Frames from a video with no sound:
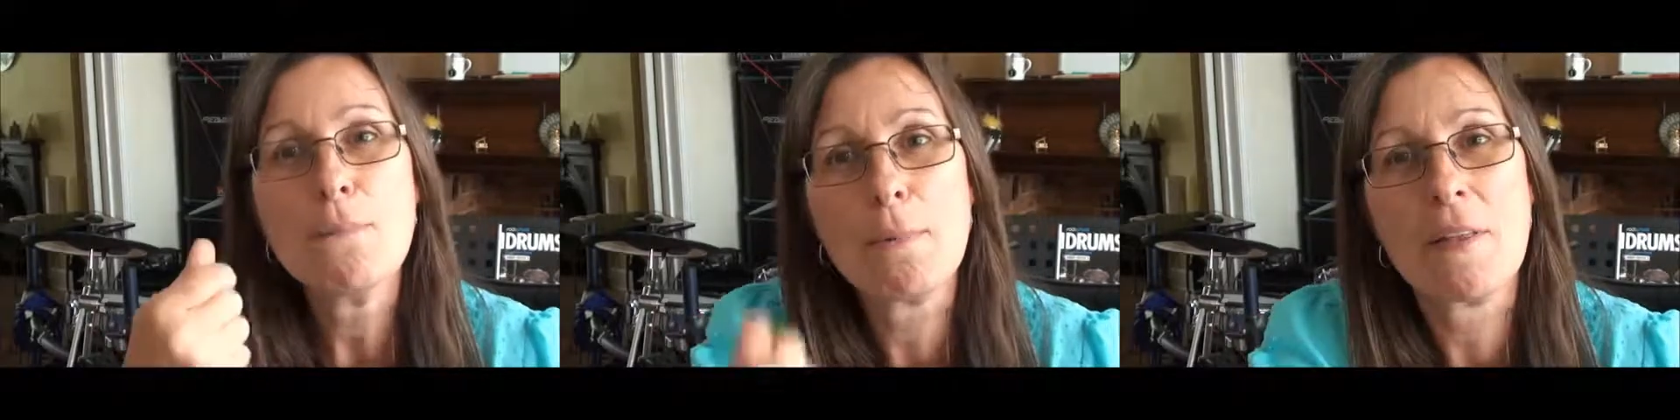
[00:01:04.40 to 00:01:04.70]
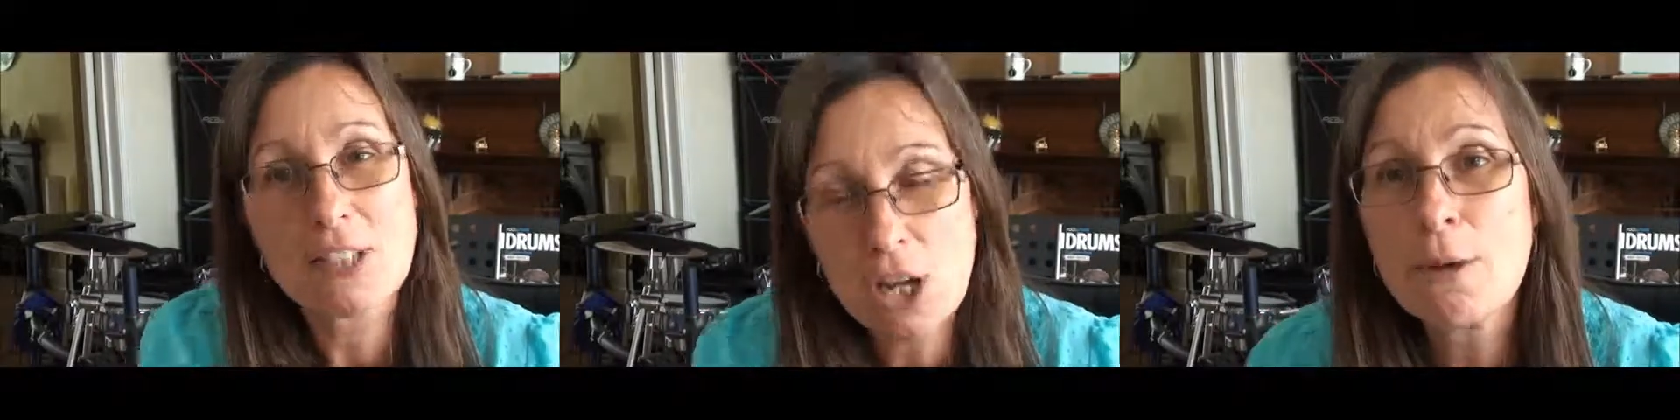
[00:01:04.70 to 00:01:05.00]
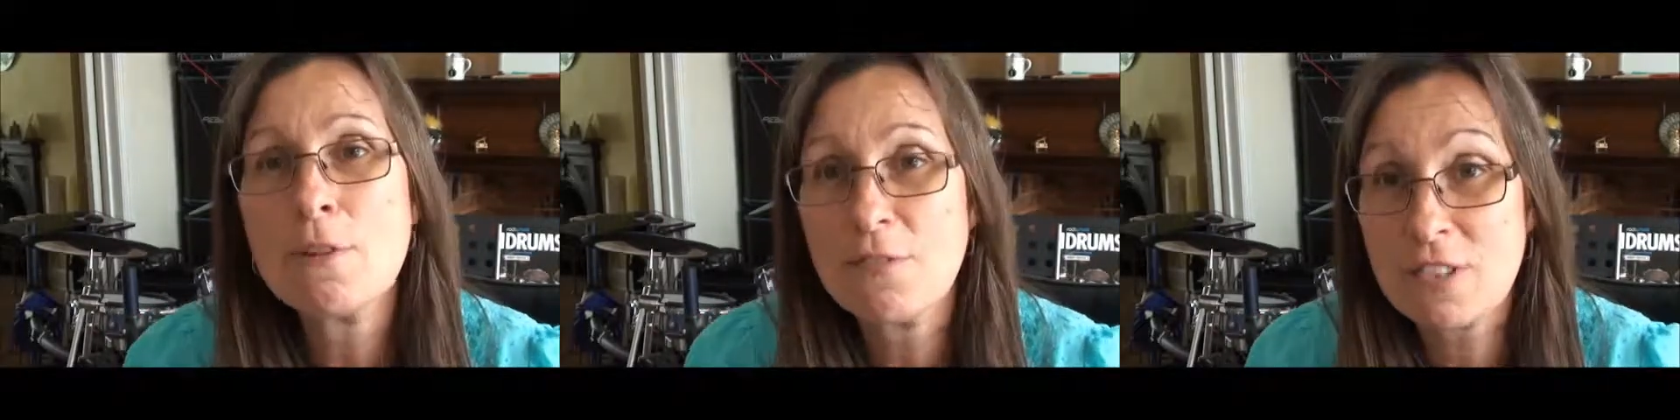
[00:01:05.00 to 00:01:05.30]
but by the
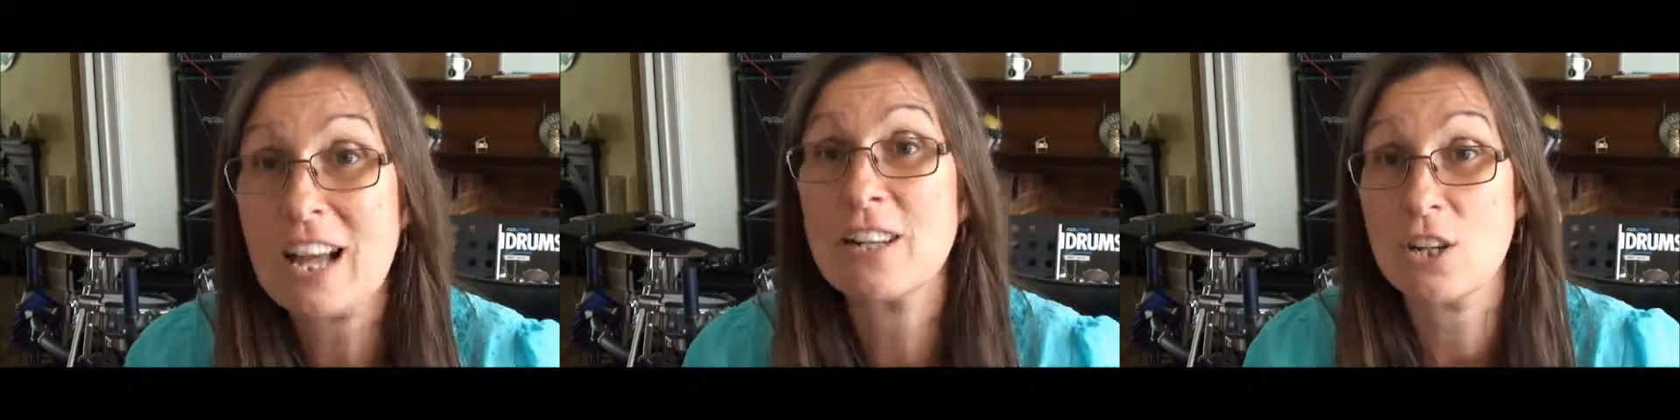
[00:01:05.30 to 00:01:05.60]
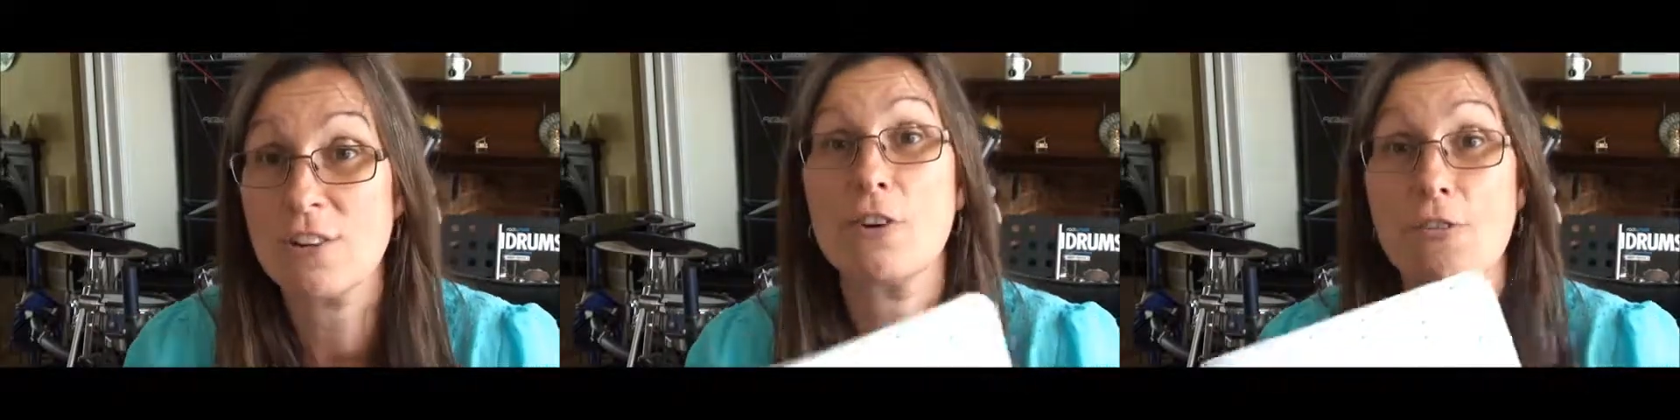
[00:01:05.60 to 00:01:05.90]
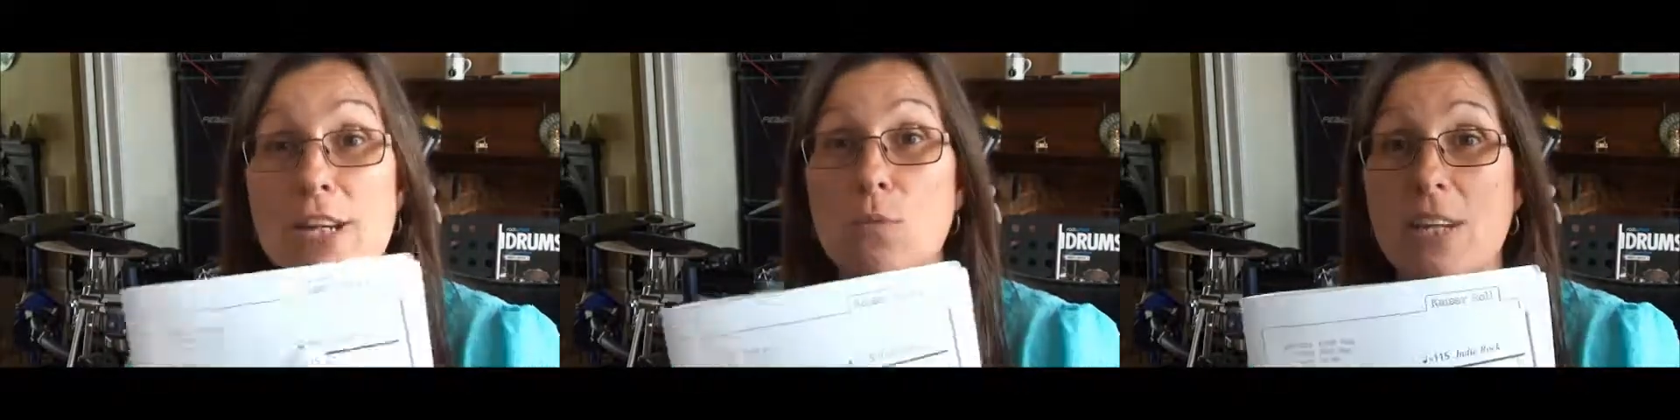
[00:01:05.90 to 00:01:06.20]
time you've done your
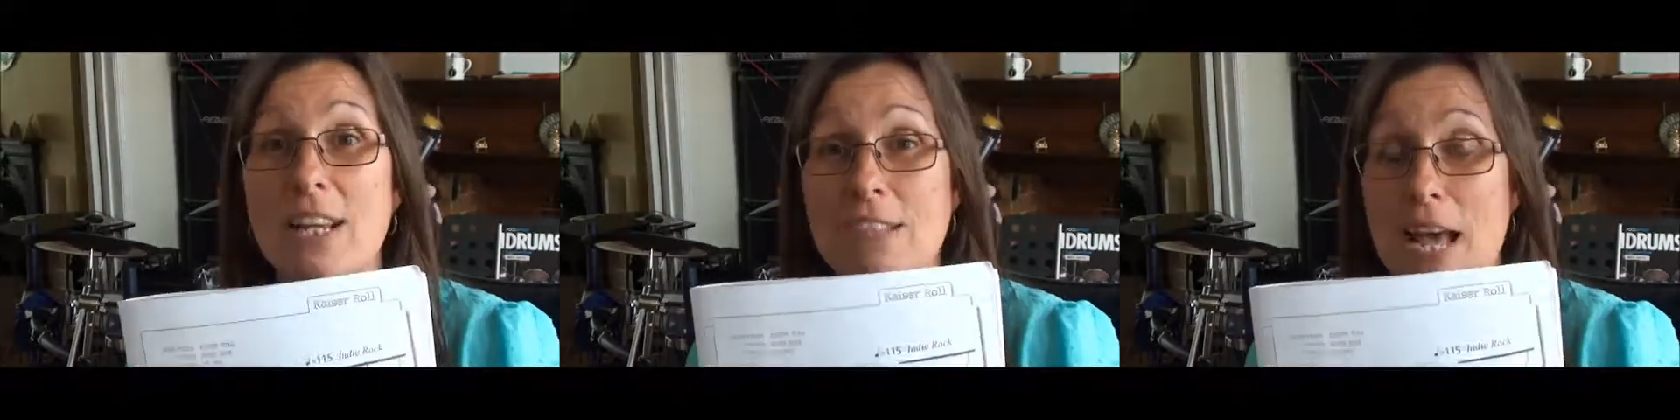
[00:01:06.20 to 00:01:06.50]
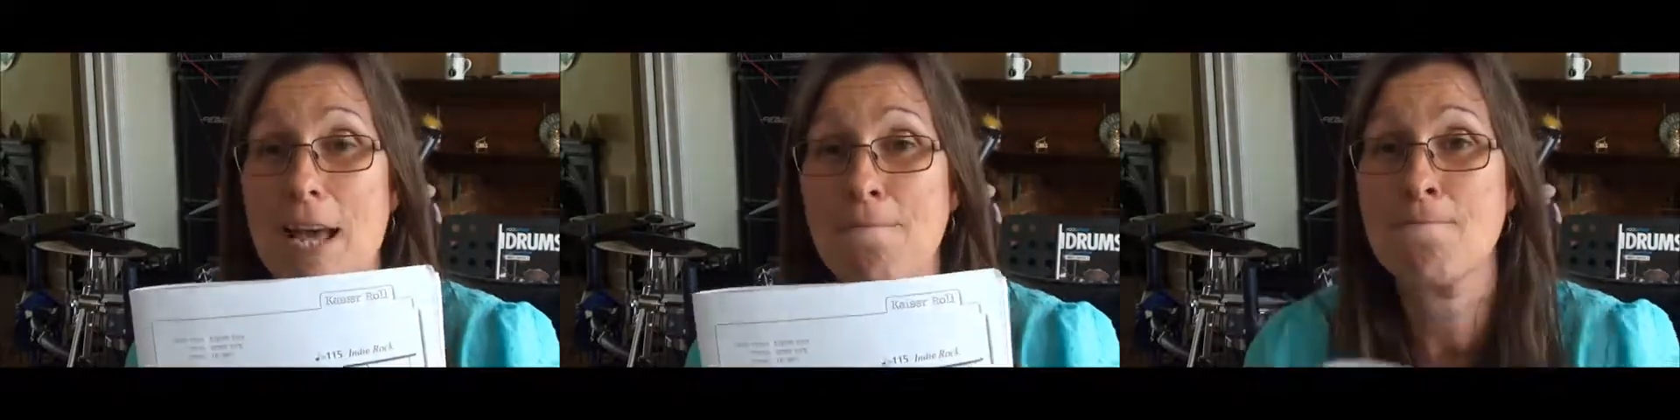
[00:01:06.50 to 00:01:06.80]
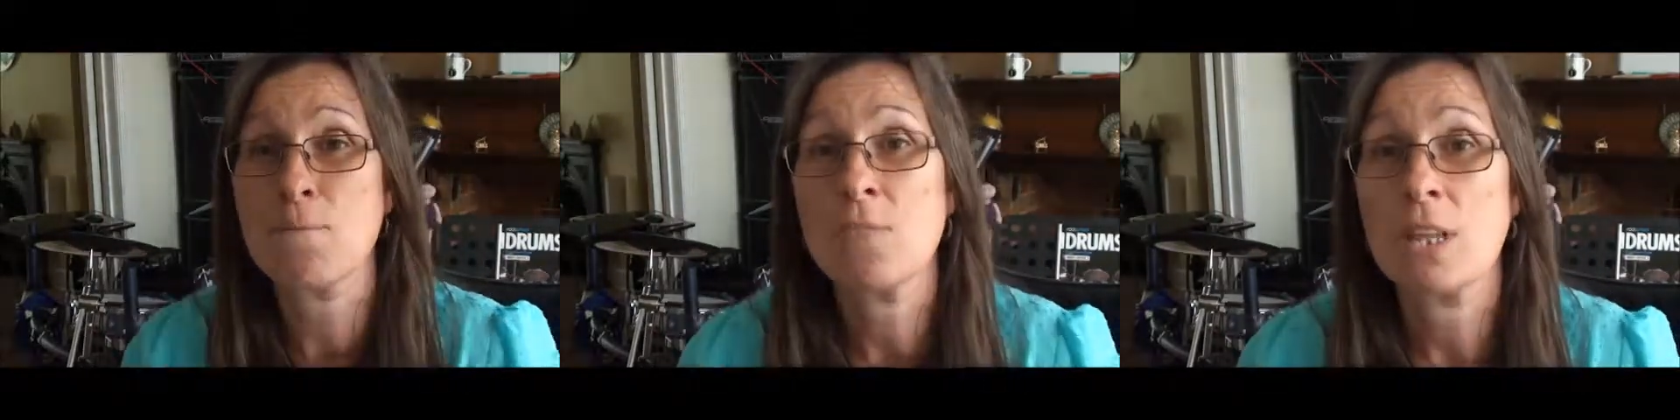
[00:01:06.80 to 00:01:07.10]
grade one exam,